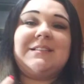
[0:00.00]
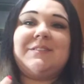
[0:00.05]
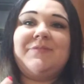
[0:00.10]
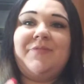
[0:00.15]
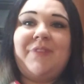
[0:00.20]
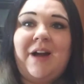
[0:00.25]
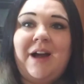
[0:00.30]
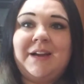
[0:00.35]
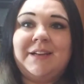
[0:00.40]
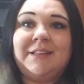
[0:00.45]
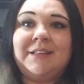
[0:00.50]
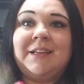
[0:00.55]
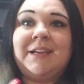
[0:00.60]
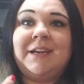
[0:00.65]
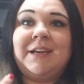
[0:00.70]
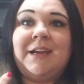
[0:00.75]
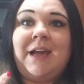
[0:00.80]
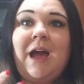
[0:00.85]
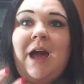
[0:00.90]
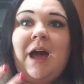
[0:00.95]

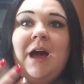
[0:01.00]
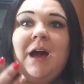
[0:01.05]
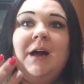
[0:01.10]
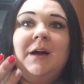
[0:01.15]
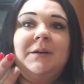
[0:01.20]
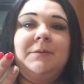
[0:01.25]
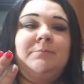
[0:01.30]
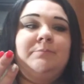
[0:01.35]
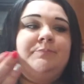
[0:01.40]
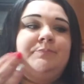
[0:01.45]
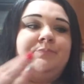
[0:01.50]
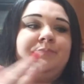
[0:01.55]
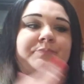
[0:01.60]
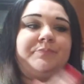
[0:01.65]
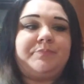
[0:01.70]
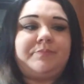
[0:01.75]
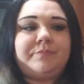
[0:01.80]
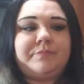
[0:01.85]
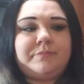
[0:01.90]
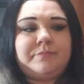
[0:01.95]
finally um
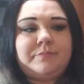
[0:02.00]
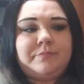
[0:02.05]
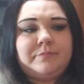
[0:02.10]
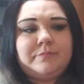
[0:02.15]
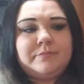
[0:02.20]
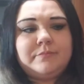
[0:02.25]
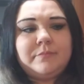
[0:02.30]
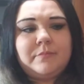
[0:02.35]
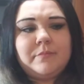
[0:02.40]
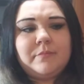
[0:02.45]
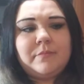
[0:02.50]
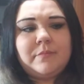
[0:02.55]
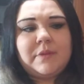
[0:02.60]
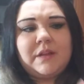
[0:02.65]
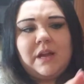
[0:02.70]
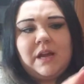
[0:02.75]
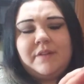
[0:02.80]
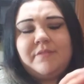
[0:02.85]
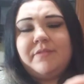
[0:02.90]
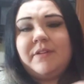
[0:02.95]

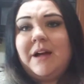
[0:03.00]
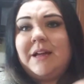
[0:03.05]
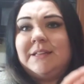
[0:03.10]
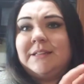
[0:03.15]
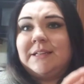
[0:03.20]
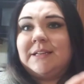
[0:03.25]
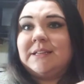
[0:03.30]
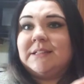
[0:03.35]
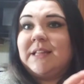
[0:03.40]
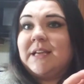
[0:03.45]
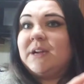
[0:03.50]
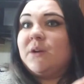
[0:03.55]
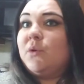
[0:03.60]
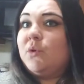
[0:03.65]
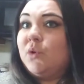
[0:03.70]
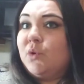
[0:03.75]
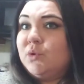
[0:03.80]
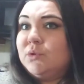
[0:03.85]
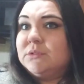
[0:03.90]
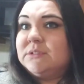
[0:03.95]
finally like
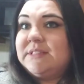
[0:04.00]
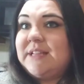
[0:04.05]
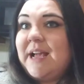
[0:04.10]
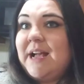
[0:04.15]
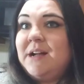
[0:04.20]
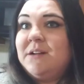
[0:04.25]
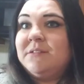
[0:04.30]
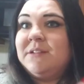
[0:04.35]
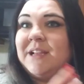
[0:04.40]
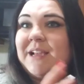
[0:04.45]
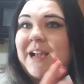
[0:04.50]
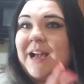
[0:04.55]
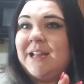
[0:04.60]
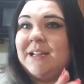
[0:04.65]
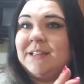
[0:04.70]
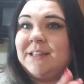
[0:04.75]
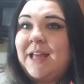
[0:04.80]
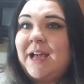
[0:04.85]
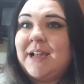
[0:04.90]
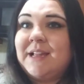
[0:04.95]
cooled down it kind
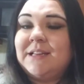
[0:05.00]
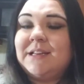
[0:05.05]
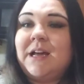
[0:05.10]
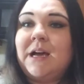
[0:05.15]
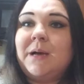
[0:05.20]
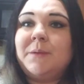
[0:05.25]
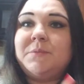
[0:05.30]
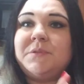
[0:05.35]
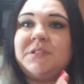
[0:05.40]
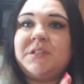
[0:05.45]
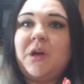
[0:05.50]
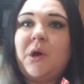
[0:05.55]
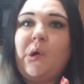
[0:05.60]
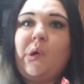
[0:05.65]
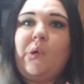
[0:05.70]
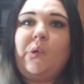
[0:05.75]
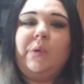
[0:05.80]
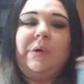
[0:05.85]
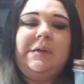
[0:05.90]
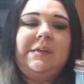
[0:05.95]
of lightened up
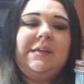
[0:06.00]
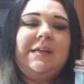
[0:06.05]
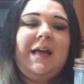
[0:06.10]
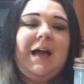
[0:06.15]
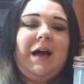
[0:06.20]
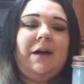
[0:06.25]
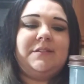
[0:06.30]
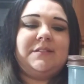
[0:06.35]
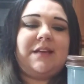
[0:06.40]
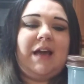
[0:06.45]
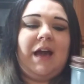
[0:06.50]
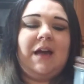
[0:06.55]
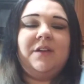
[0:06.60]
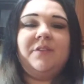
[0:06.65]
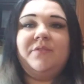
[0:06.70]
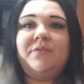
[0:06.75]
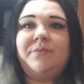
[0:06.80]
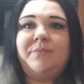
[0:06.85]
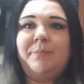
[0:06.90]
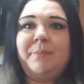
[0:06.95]
so i was kind
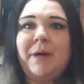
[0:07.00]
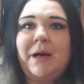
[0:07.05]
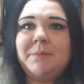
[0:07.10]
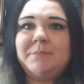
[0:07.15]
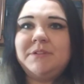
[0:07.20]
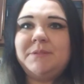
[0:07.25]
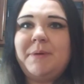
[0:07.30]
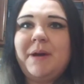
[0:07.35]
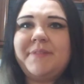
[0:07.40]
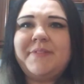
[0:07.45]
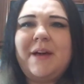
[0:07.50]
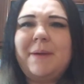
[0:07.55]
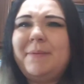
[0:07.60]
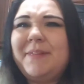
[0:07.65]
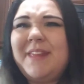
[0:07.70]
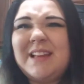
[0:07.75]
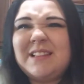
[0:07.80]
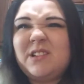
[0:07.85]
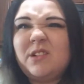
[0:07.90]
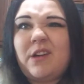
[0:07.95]
of bummed about that but
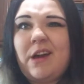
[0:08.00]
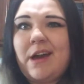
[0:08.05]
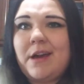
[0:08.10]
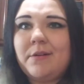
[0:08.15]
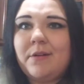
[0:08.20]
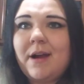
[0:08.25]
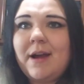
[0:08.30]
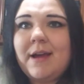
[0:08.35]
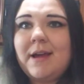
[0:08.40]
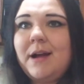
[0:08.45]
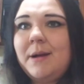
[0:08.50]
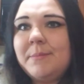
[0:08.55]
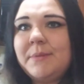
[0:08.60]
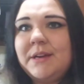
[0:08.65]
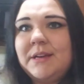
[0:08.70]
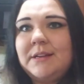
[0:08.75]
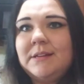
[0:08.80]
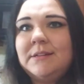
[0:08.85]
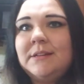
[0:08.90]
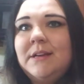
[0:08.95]
that's okay right i
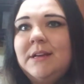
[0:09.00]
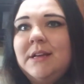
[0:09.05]
mean